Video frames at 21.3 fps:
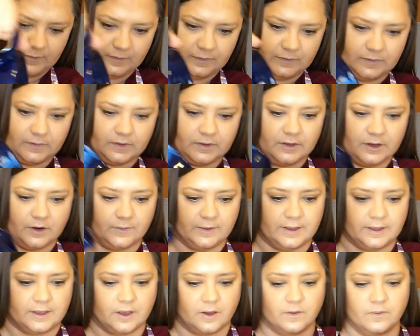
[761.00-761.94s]
There
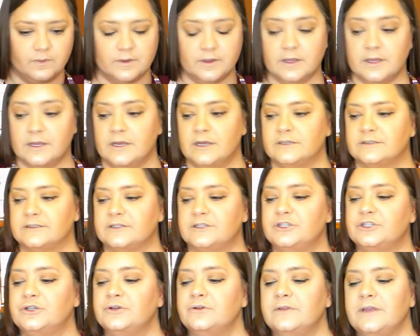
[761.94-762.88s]
you go. So it's
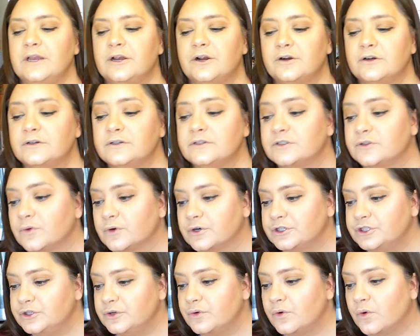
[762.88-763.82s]
2 liters or
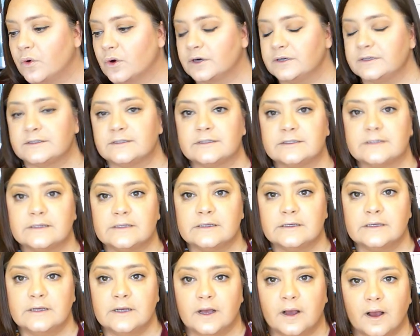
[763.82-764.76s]
2 quarts
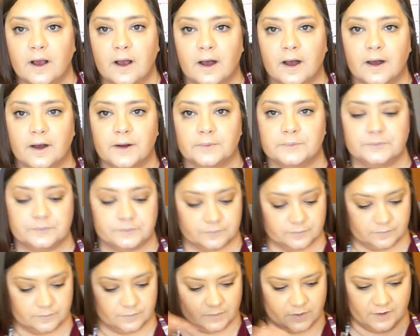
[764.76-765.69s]

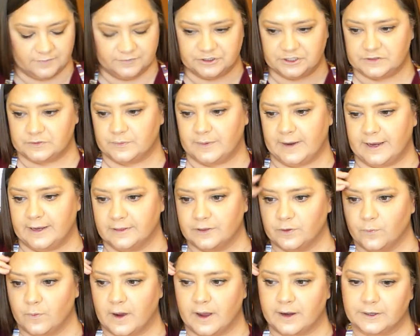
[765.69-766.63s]
of just regular
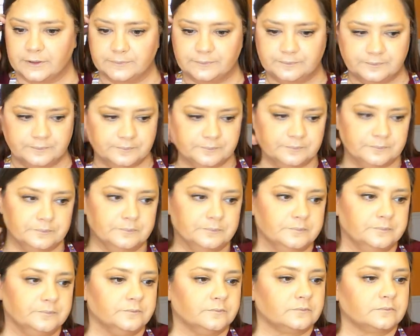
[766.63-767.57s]
water.
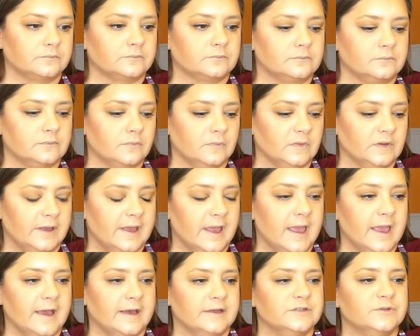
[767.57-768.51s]

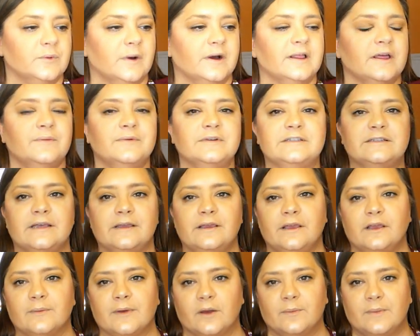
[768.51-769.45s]
And while I was
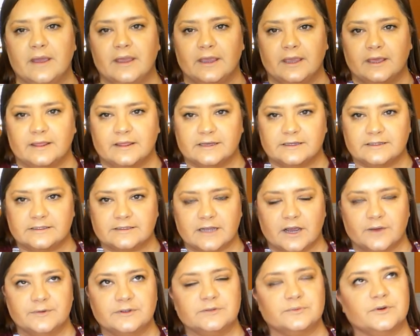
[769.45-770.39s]
thinking about making this,
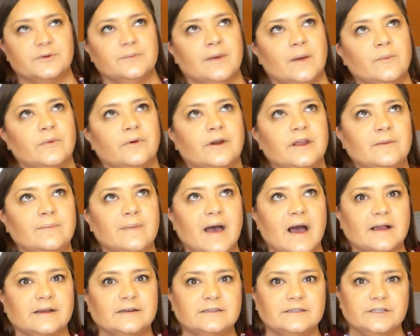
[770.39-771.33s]
I was remembering
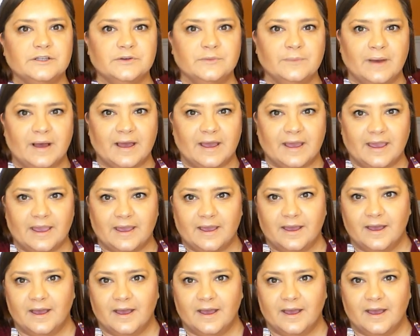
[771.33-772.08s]
back to my,